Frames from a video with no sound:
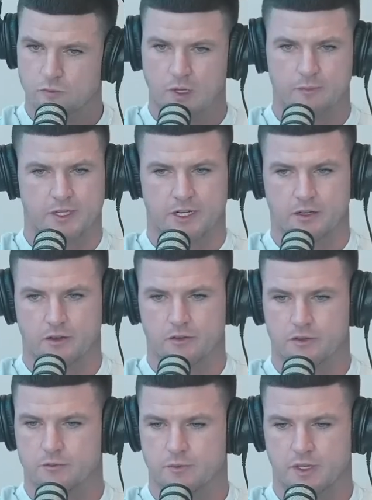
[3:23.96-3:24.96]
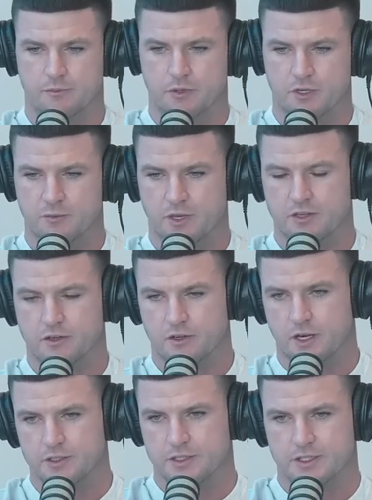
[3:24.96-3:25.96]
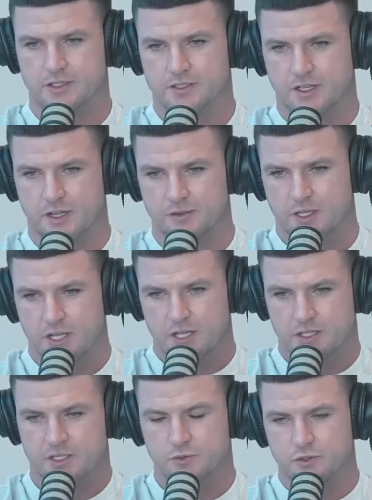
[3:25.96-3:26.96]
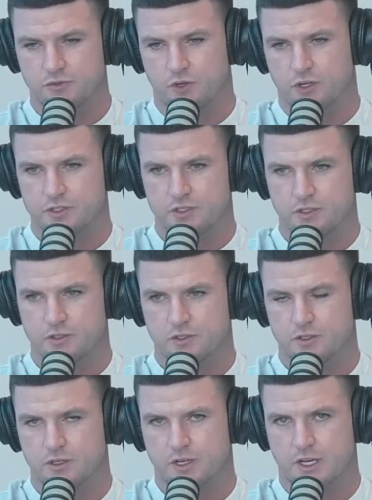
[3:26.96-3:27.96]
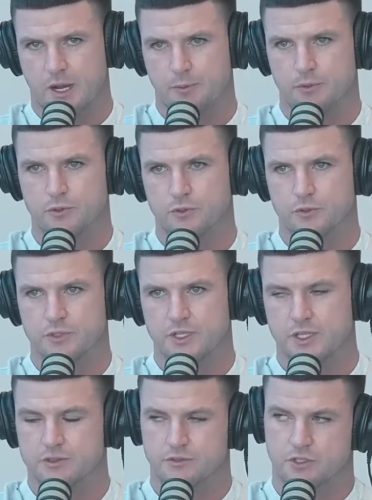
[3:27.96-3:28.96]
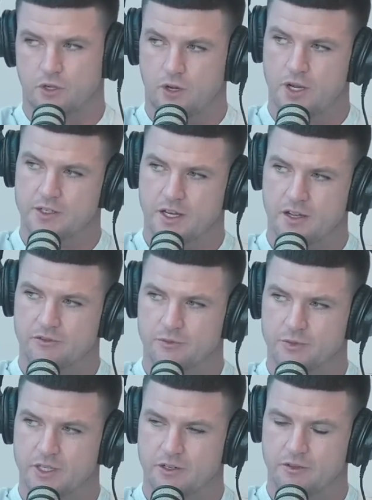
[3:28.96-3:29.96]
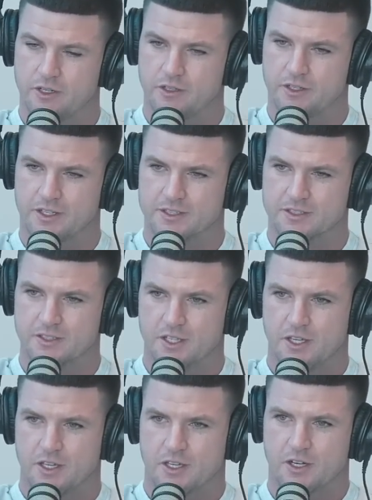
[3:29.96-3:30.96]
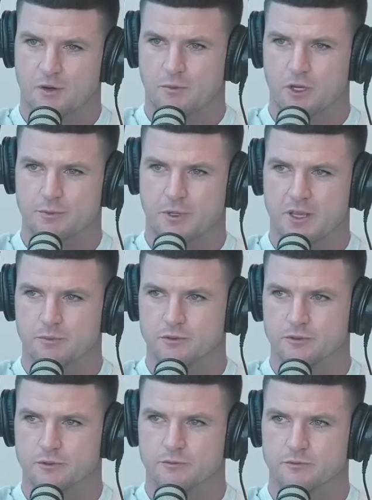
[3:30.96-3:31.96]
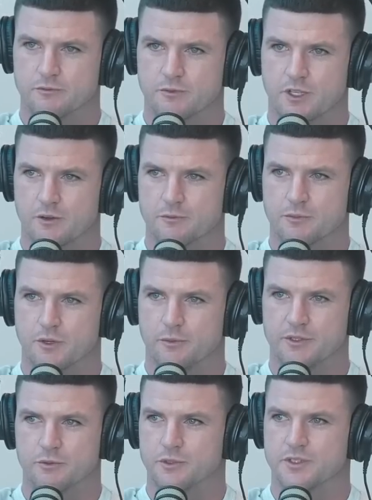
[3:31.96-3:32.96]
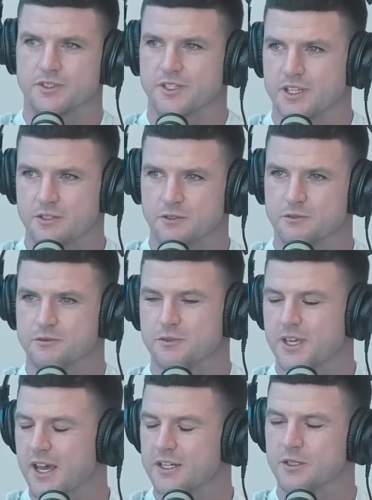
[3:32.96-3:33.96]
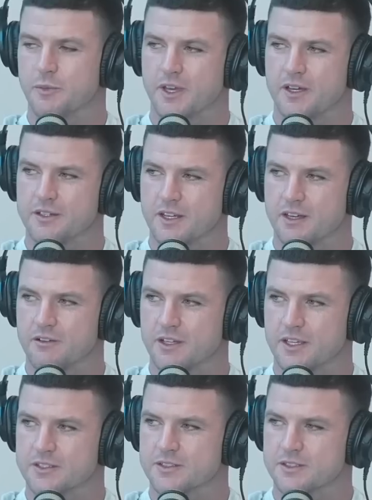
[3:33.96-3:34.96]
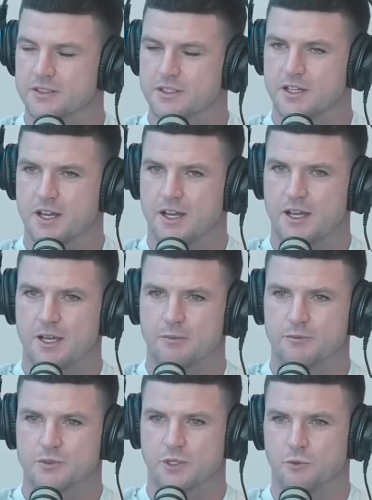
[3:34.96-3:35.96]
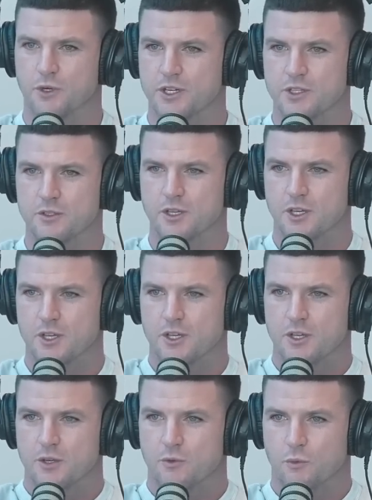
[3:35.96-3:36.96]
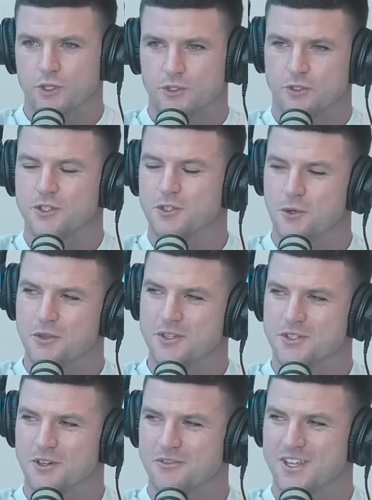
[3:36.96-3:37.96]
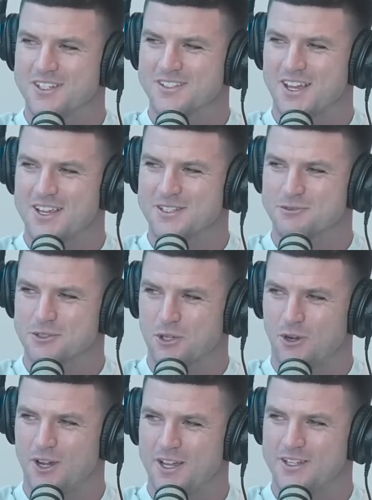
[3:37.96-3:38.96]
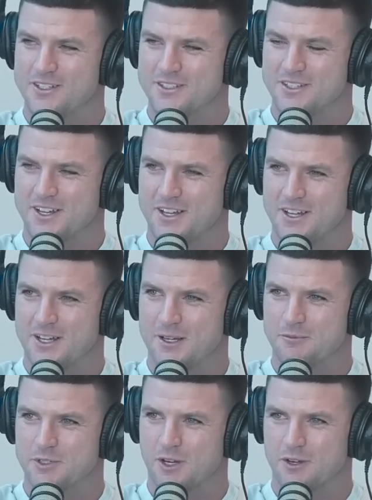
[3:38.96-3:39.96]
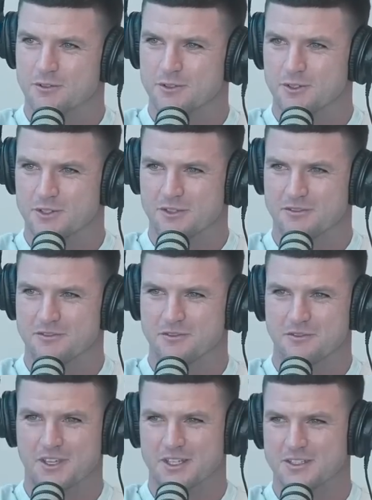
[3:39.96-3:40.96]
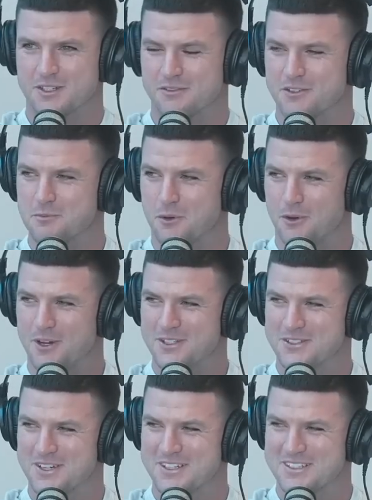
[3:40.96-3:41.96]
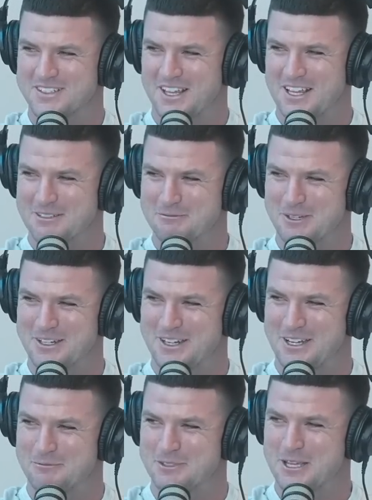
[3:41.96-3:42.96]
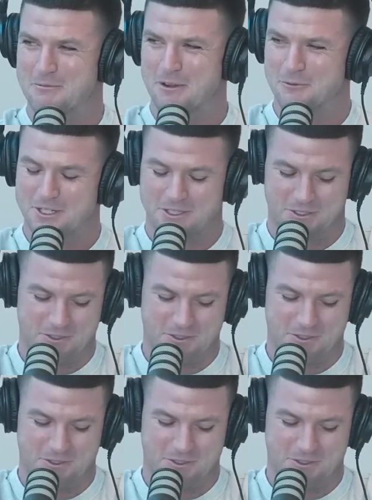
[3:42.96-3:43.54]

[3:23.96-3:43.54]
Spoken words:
Bloody oath. Yeah, beauty, mate. All right, let's move on. You're a couple years retired now from the NRL. I guess, most people, probably wouldn't see you out and about now, I guess. So what do you do with yourself these days? Retired, got your fingers in a few pies, I understand. But, yeah, mate, what do you do?